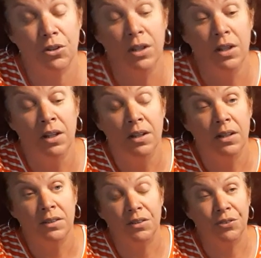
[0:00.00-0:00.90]
or
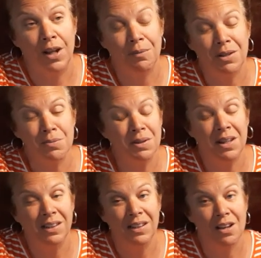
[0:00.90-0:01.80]
different napkins, but
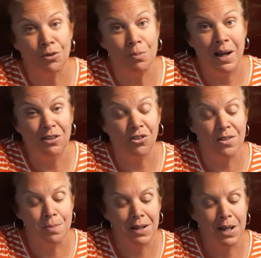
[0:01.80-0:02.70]
nothing that ever
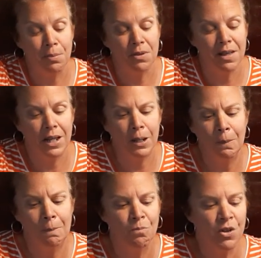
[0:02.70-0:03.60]
matches my table setting.
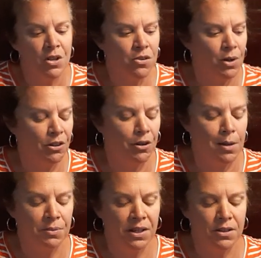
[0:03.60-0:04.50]
So I
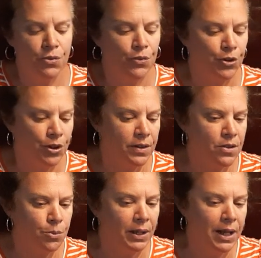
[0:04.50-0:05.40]
grabbed these for
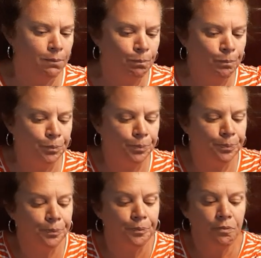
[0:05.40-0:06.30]
this weekend.
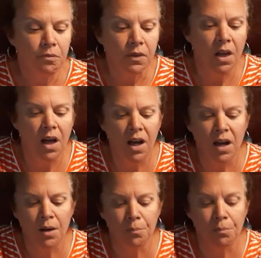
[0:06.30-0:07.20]

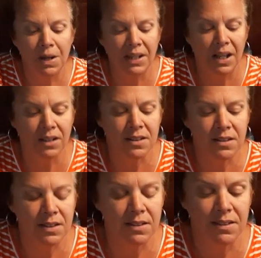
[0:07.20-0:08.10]
Um, my
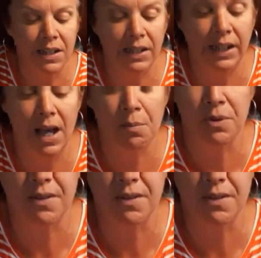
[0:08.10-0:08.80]
youngest is taking apple